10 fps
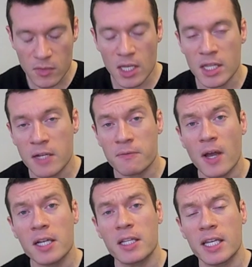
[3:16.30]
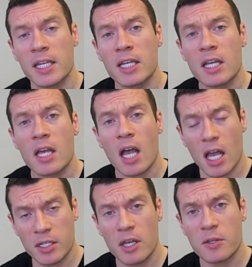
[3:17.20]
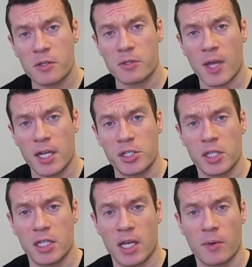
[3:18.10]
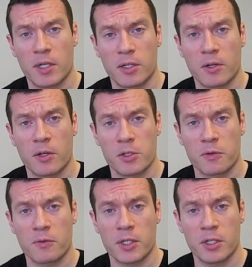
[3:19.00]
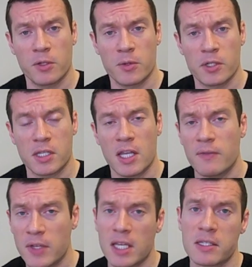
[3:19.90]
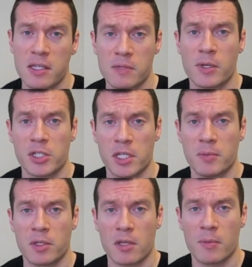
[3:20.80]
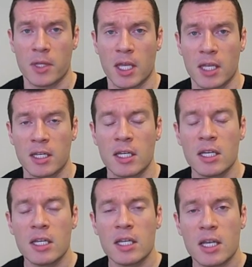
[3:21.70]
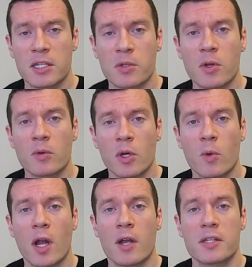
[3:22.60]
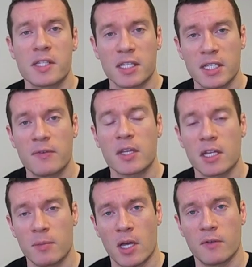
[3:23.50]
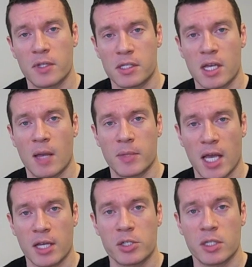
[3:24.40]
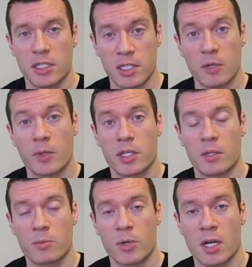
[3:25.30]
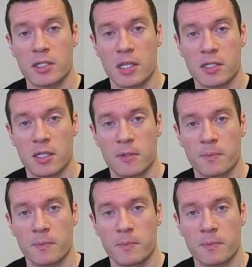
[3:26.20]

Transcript: And then finally, another strategy that I would encourage your friend to do is, if he has this much email coming in, it's going to require a significant amount of his time to actually deal with it and process it.